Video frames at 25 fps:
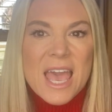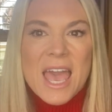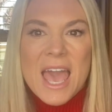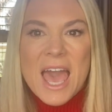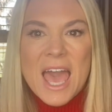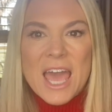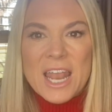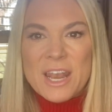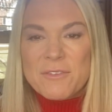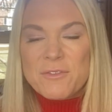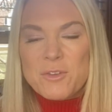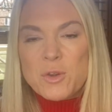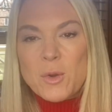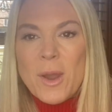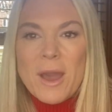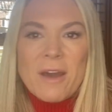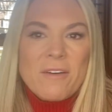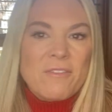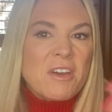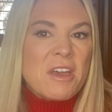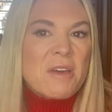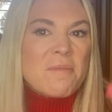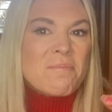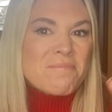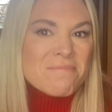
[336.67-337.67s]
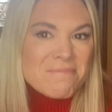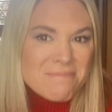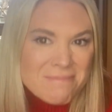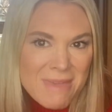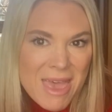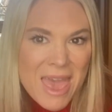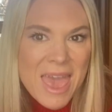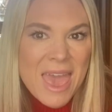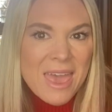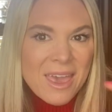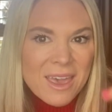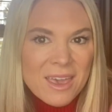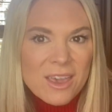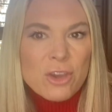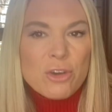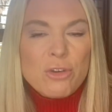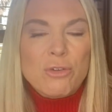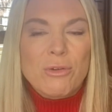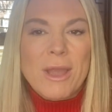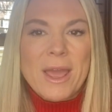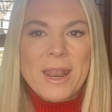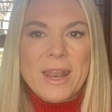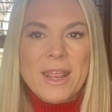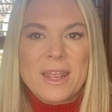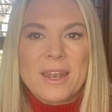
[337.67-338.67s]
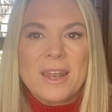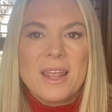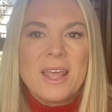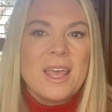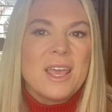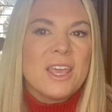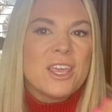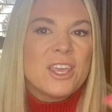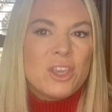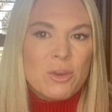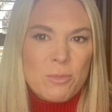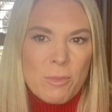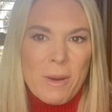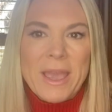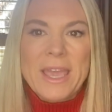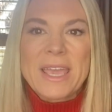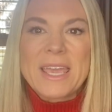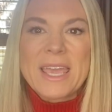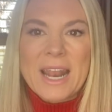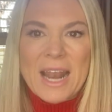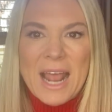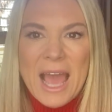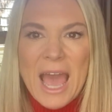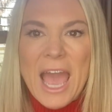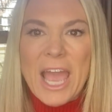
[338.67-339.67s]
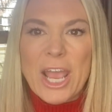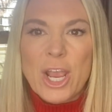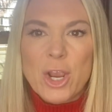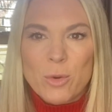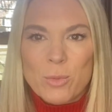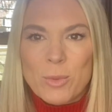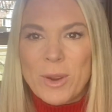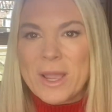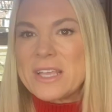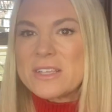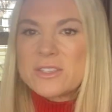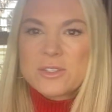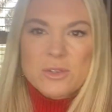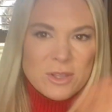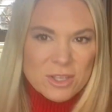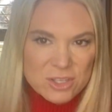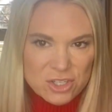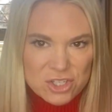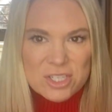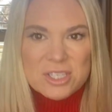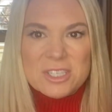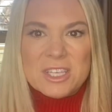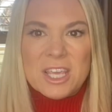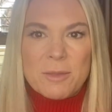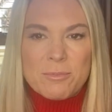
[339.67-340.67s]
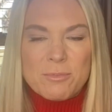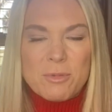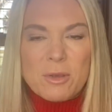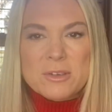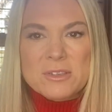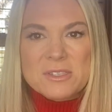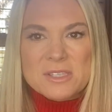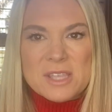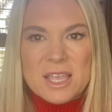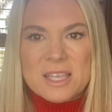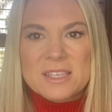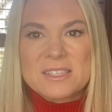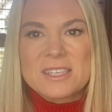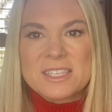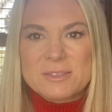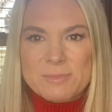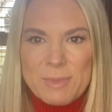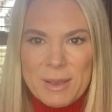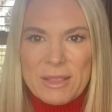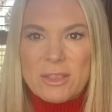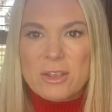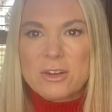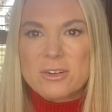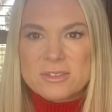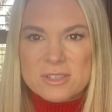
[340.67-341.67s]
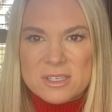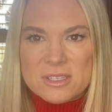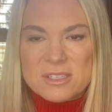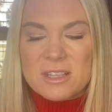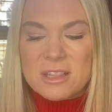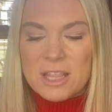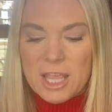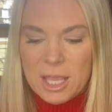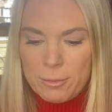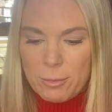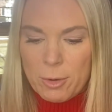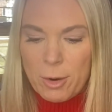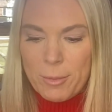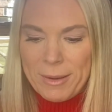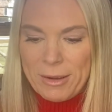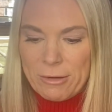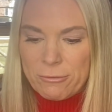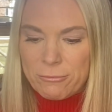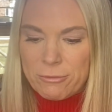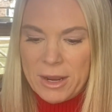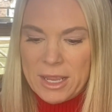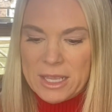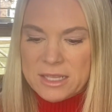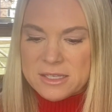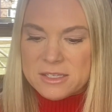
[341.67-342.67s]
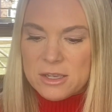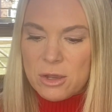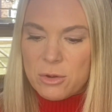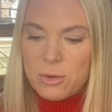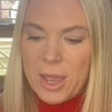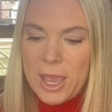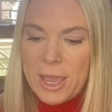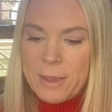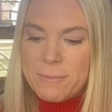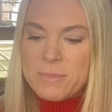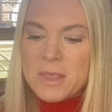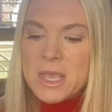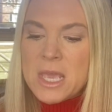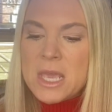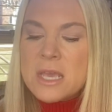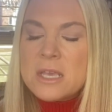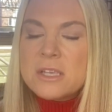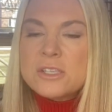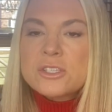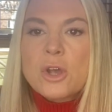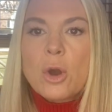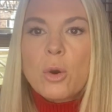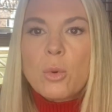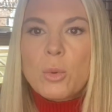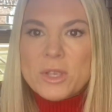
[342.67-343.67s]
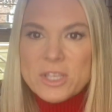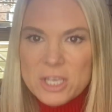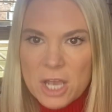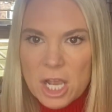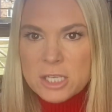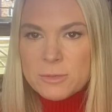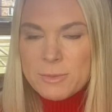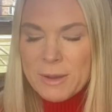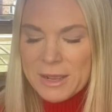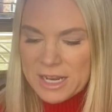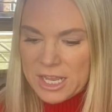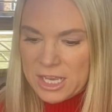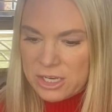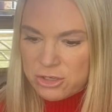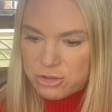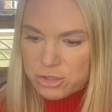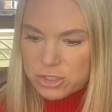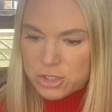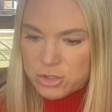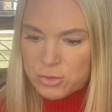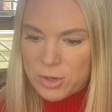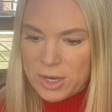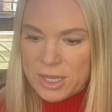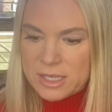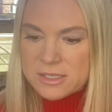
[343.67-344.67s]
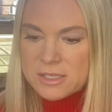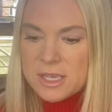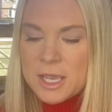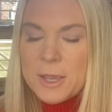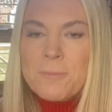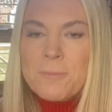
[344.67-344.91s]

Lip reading: And if you have meh credit, you might get a higher rate. So let's just keep those things. That's my little disclaimer about rates. Okay. So we talked about interest rates.